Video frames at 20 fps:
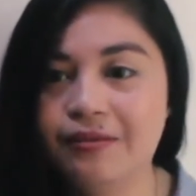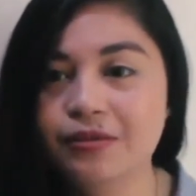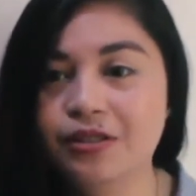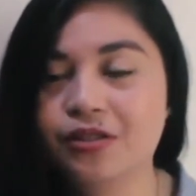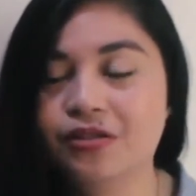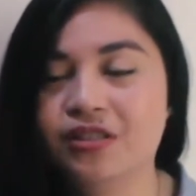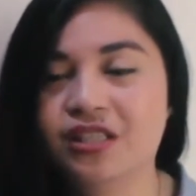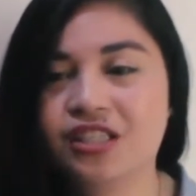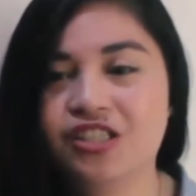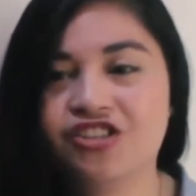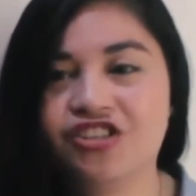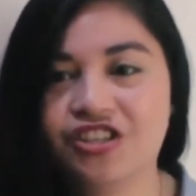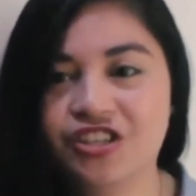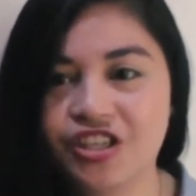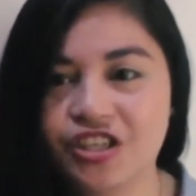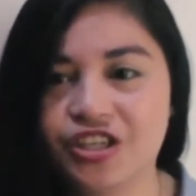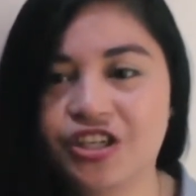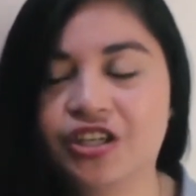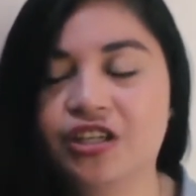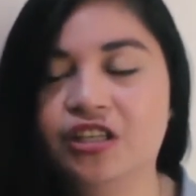So that's
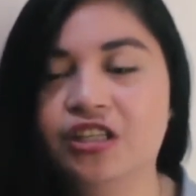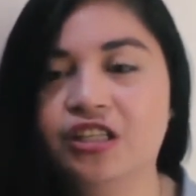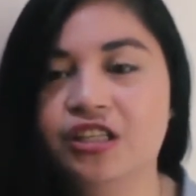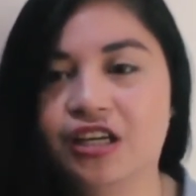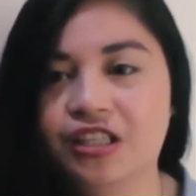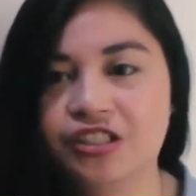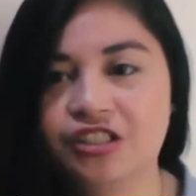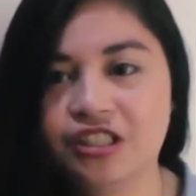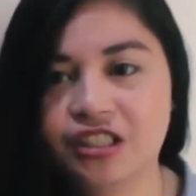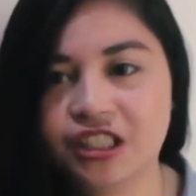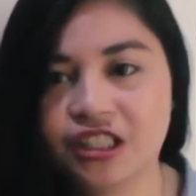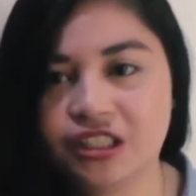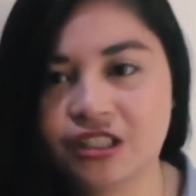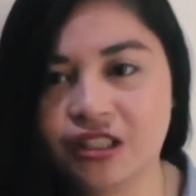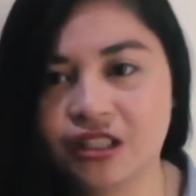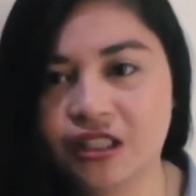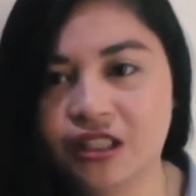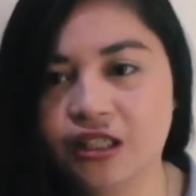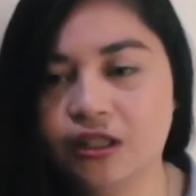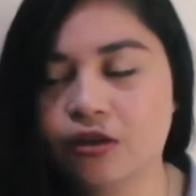traditional and
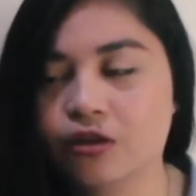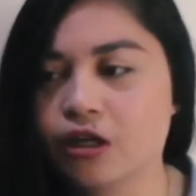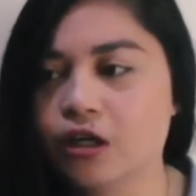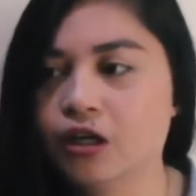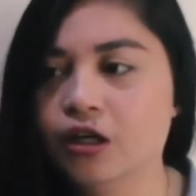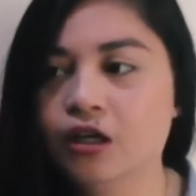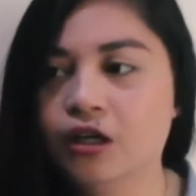non-traditional, or